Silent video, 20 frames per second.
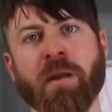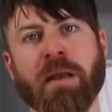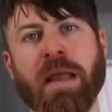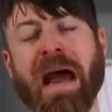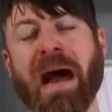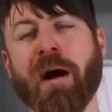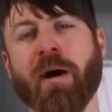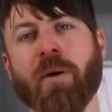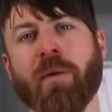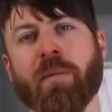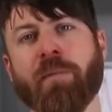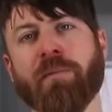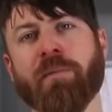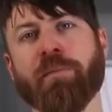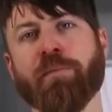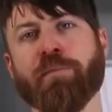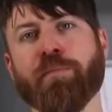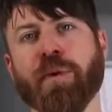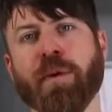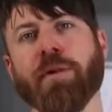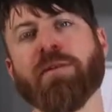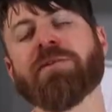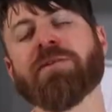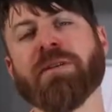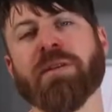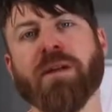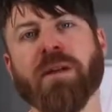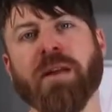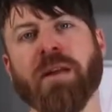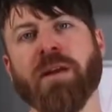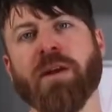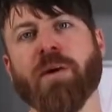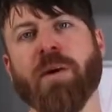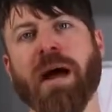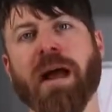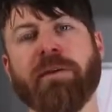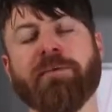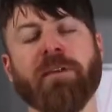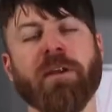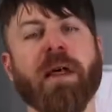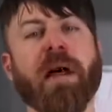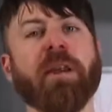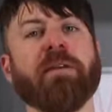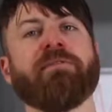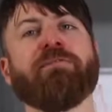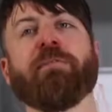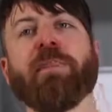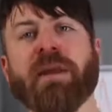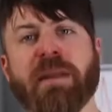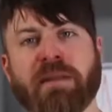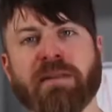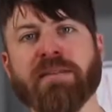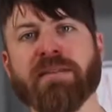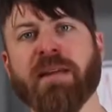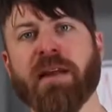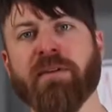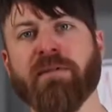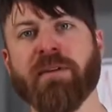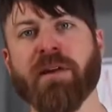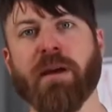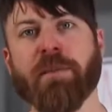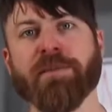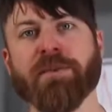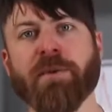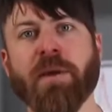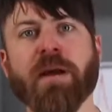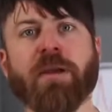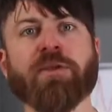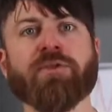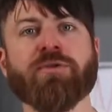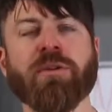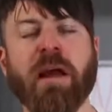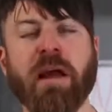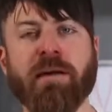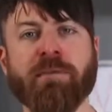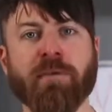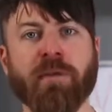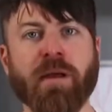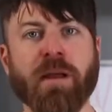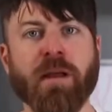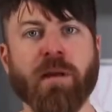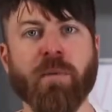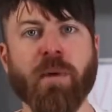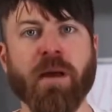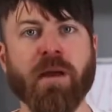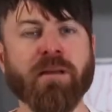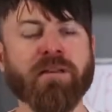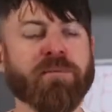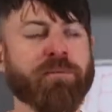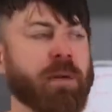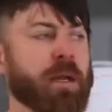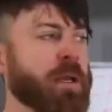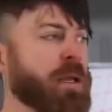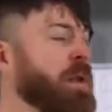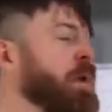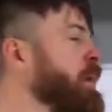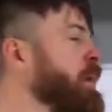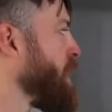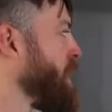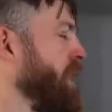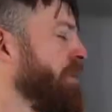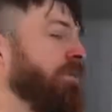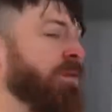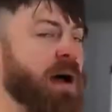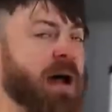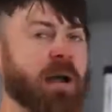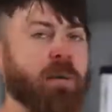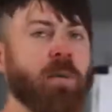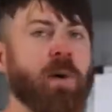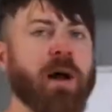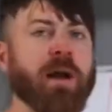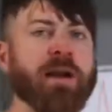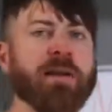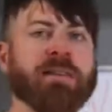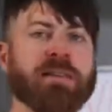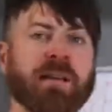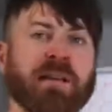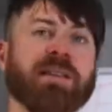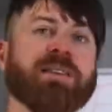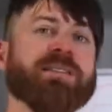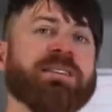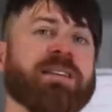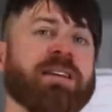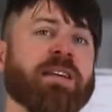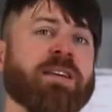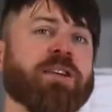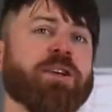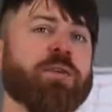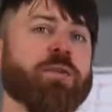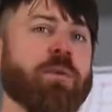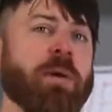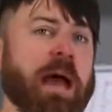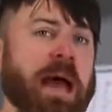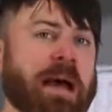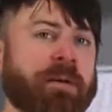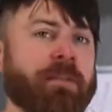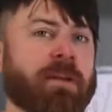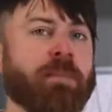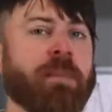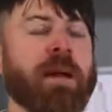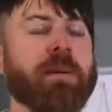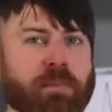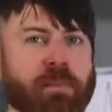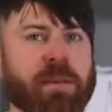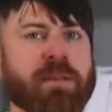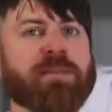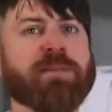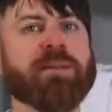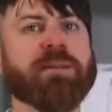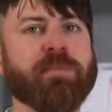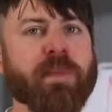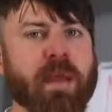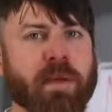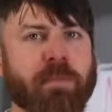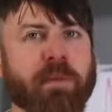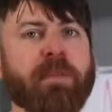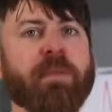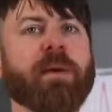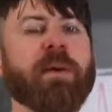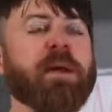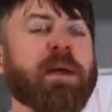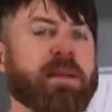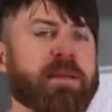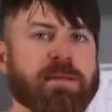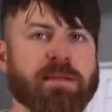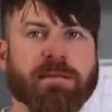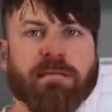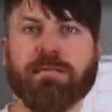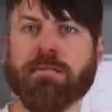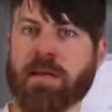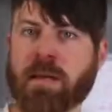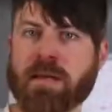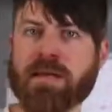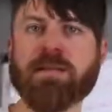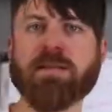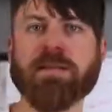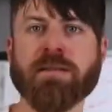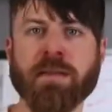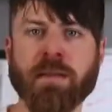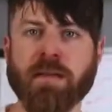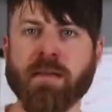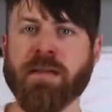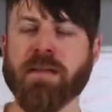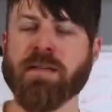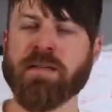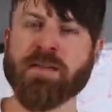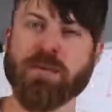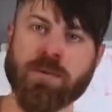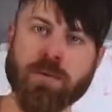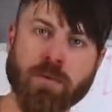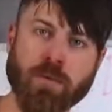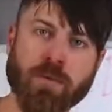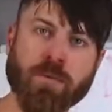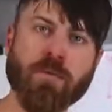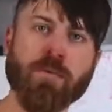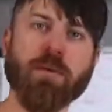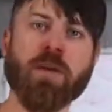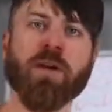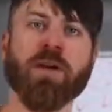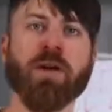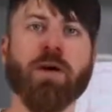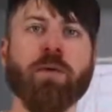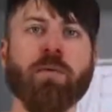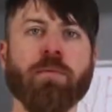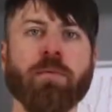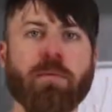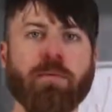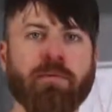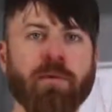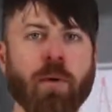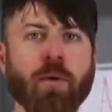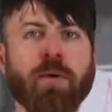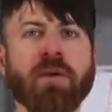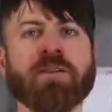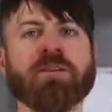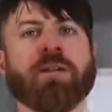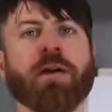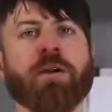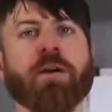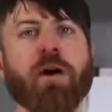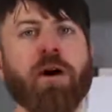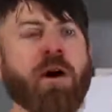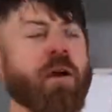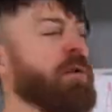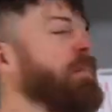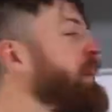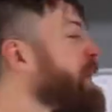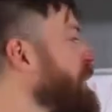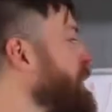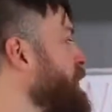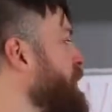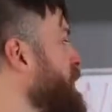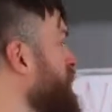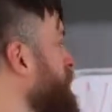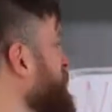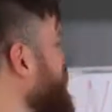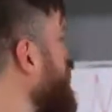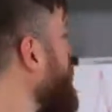Now, personally, I have a lot of money saved up, so I could travel anyways. But if I wanted to continue having my business make me money, I'd still need to, focus on automating things.